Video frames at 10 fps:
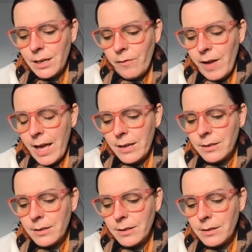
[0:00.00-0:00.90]
an
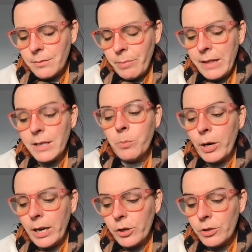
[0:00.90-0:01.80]
event. By this
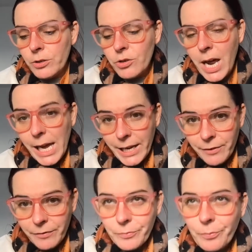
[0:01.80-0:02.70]
point, I couldn't
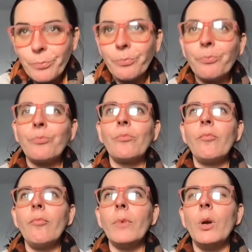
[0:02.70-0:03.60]
drive
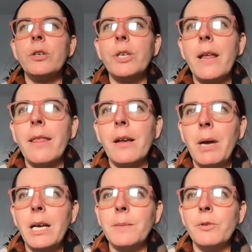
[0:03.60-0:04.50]
or do anything.
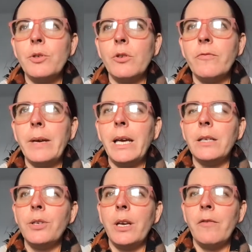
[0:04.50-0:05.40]
My husband drove me
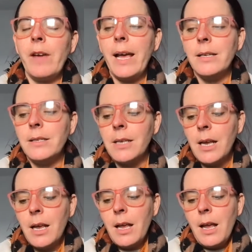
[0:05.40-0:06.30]
to an event
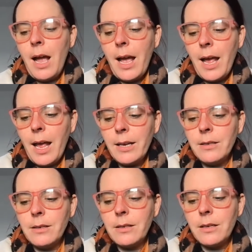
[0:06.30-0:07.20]

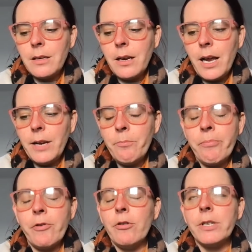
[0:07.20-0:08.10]
and I
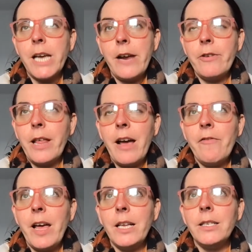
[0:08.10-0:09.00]
broke down at that
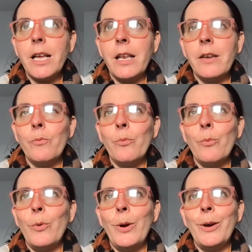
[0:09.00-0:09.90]
event. And
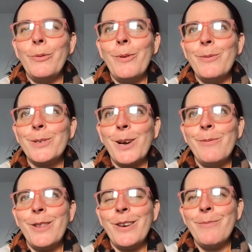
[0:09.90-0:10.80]
what was
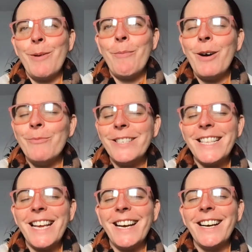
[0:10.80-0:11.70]
coming through, my mom was
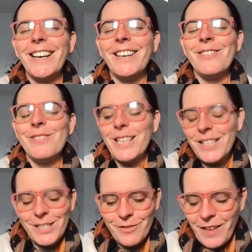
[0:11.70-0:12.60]
there, and it was like
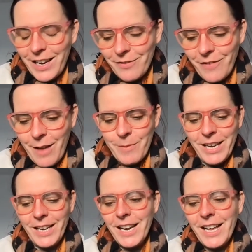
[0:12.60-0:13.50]
this divine
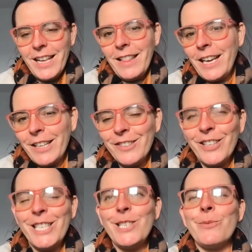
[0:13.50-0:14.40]
feminine thing and the
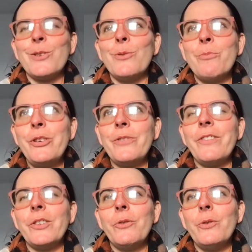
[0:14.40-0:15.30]
ladies were so
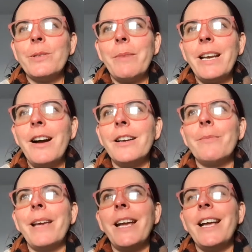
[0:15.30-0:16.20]
beautiful and holding me and
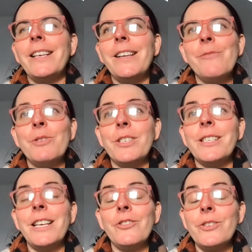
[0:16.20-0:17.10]
hugging me and it was just
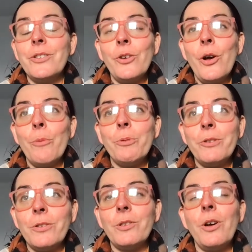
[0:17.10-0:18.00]
like just stop
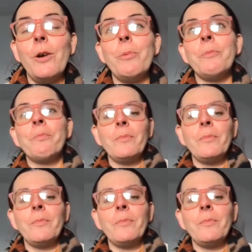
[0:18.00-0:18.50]
just stop